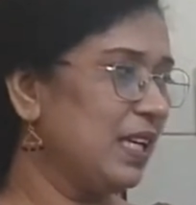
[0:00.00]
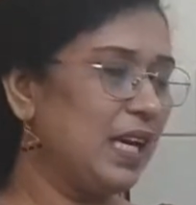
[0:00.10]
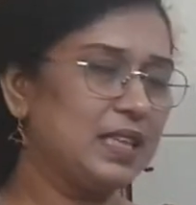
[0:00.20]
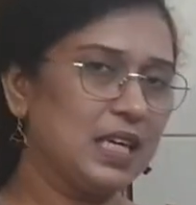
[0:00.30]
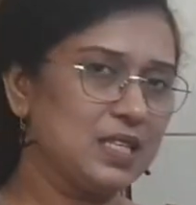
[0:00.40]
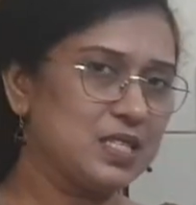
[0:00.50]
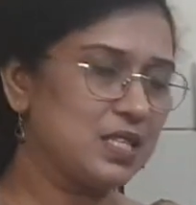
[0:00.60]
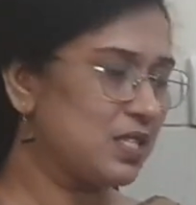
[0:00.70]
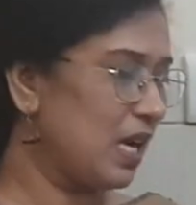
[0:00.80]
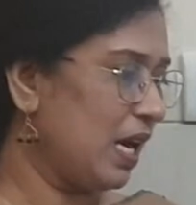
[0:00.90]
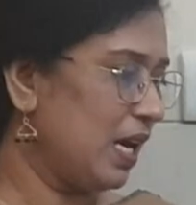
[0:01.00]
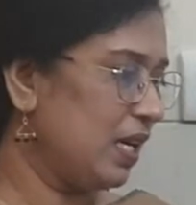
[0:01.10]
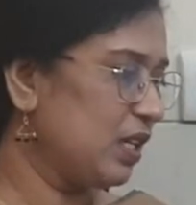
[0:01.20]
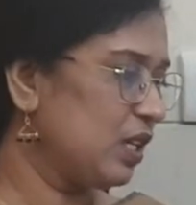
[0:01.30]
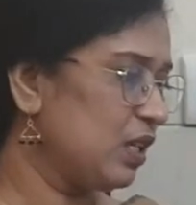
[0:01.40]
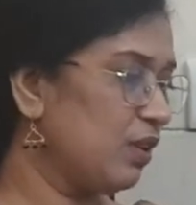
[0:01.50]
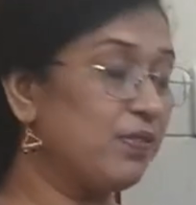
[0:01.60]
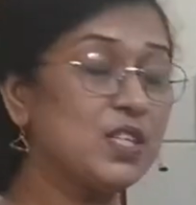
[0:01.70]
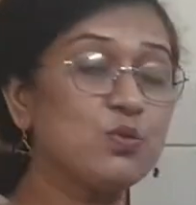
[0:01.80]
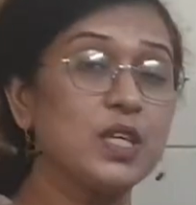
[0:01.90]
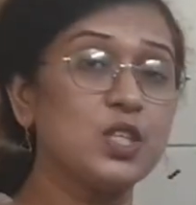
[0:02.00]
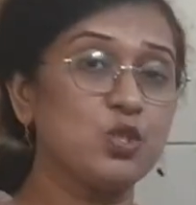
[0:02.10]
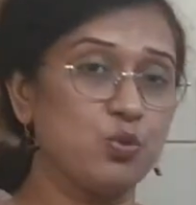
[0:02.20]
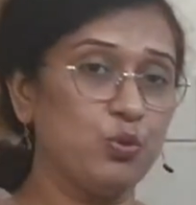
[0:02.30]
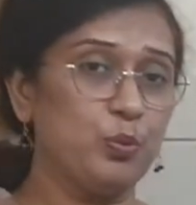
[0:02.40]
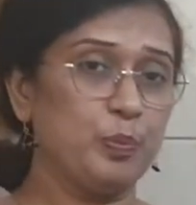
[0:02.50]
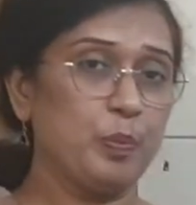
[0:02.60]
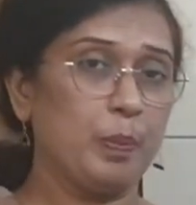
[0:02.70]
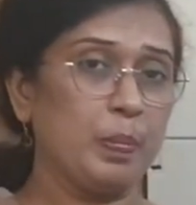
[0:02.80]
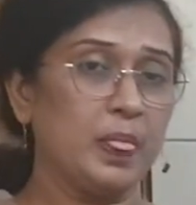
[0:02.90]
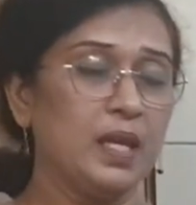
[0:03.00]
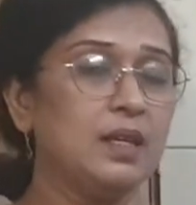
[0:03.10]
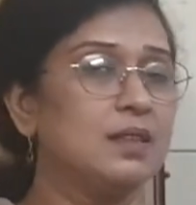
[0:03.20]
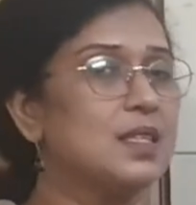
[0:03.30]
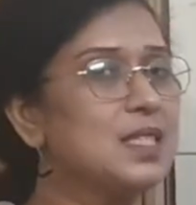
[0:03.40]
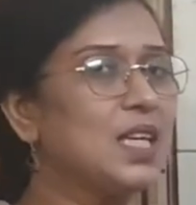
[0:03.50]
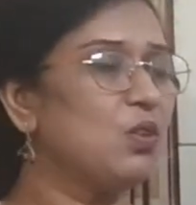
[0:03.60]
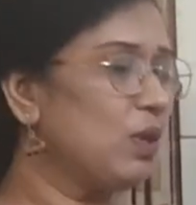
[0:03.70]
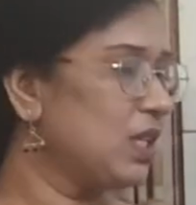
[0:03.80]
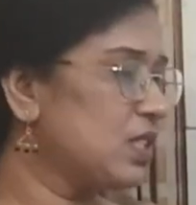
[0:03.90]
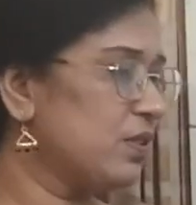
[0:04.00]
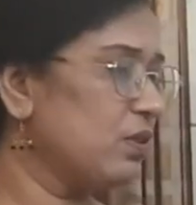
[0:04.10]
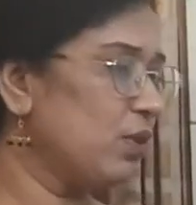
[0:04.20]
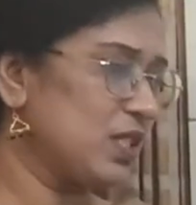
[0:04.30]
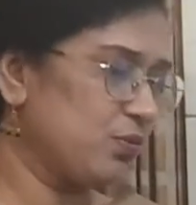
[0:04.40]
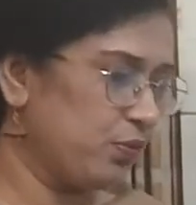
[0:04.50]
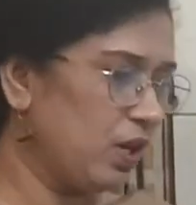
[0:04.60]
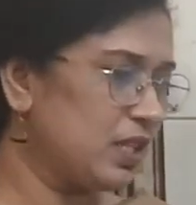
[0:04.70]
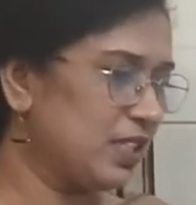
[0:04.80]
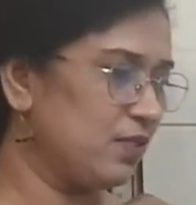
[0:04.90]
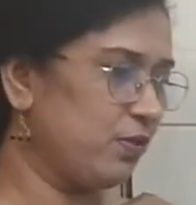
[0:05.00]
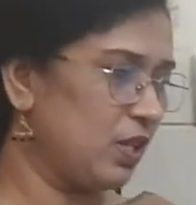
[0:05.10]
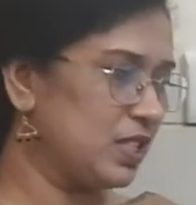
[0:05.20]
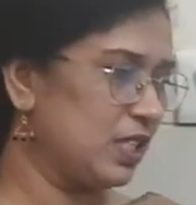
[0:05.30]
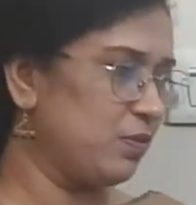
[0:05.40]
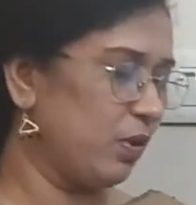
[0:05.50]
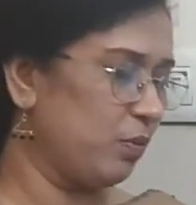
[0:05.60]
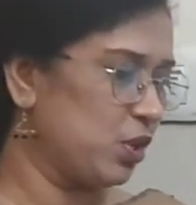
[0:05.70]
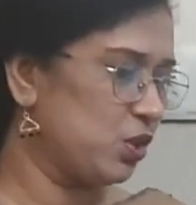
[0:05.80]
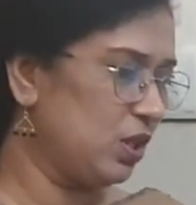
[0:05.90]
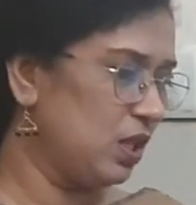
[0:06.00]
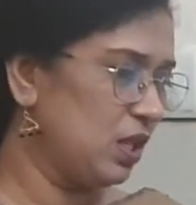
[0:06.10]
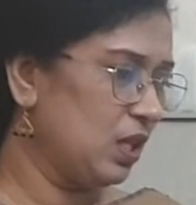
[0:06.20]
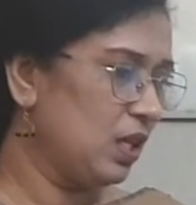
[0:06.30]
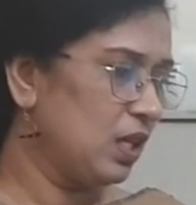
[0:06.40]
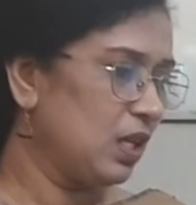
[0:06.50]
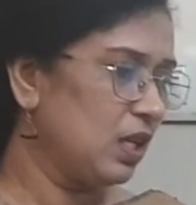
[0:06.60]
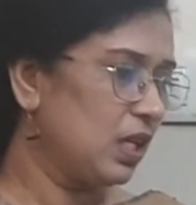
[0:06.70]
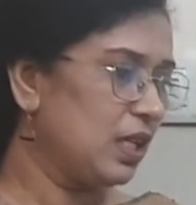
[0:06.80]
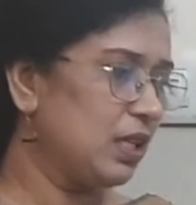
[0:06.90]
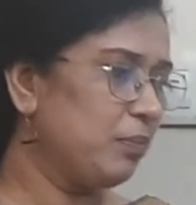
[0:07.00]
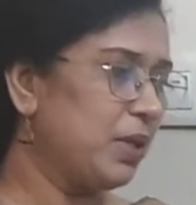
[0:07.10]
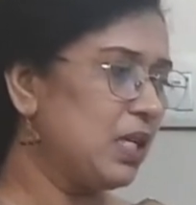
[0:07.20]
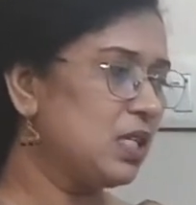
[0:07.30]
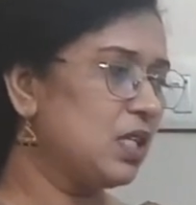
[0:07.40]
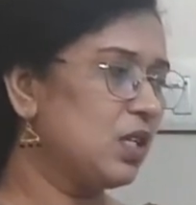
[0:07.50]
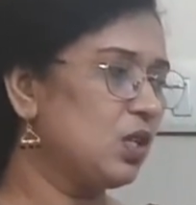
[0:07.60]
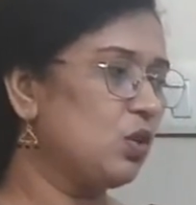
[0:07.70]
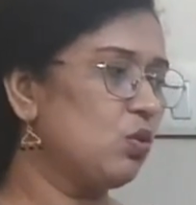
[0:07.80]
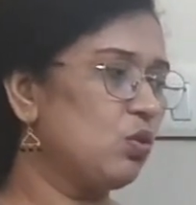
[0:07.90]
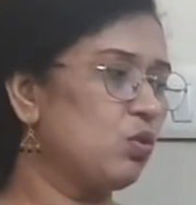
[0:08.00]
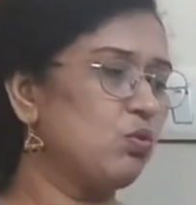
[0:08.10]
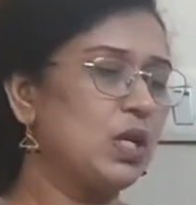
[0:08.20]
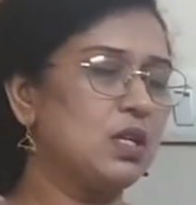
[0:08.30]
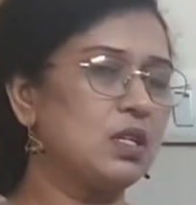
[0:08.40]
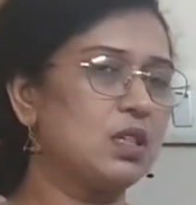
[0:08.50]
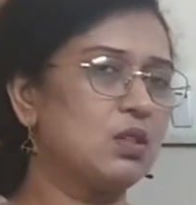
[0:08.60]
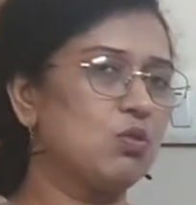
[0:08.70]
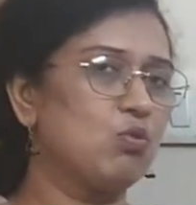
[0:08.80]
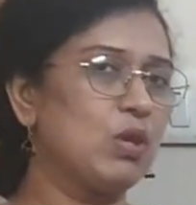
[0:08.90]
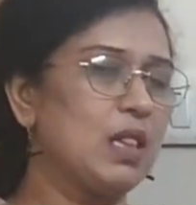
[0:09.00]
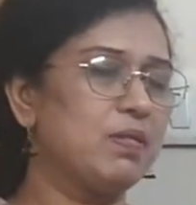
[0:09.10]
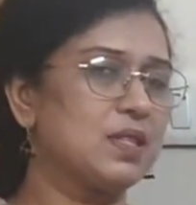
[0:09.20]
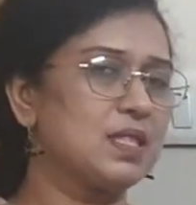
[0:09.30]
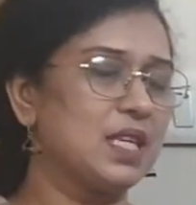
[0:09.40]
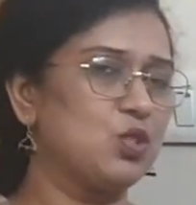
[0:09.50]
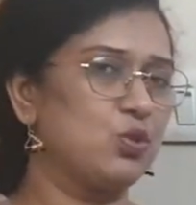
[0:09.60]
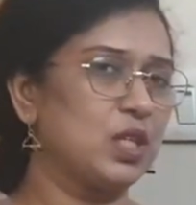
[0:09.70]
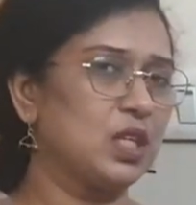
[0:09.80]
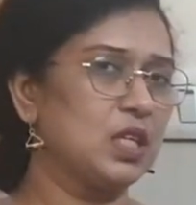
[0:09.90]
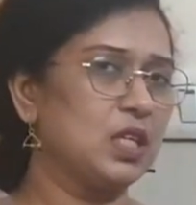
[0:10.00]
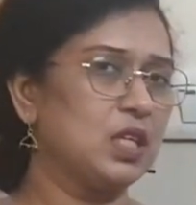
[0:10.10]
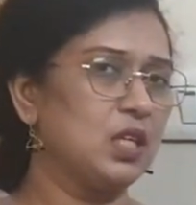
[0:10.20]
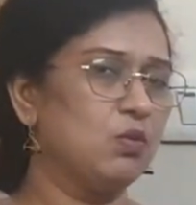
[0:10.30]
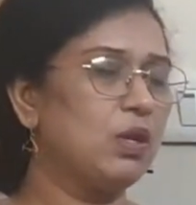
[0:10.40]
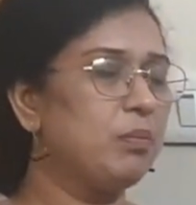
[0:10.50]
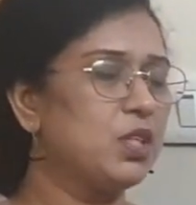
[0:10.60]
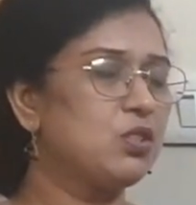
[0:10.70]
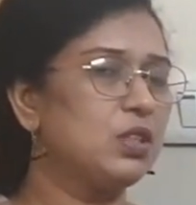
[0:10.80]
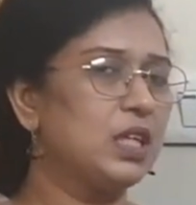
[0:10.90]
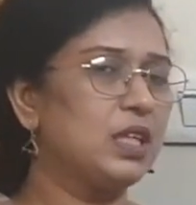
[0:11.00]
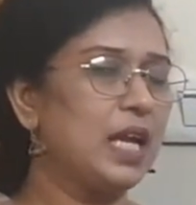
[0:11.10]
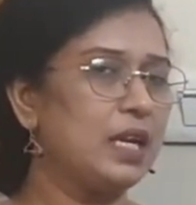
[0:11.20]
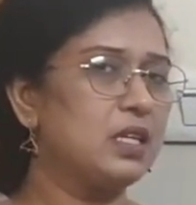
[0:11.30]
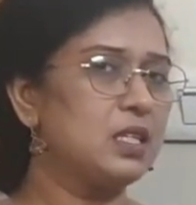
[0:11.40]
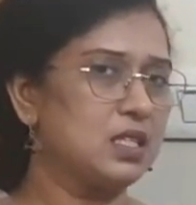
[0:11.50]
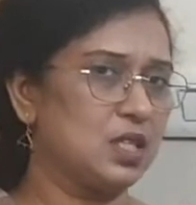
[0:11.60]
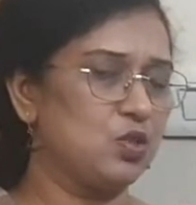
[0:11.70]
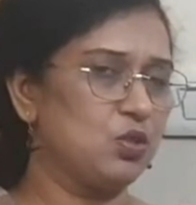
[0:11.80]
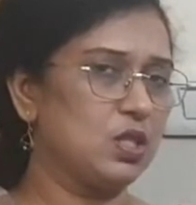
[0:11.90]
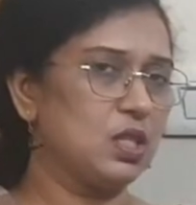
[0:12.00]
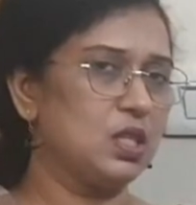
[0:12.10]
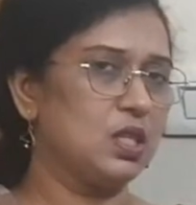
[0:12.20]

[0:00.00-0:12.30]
And the answers are, the first one is true, the second one was false information. In the mid-12th century, we have mentioned that 19th century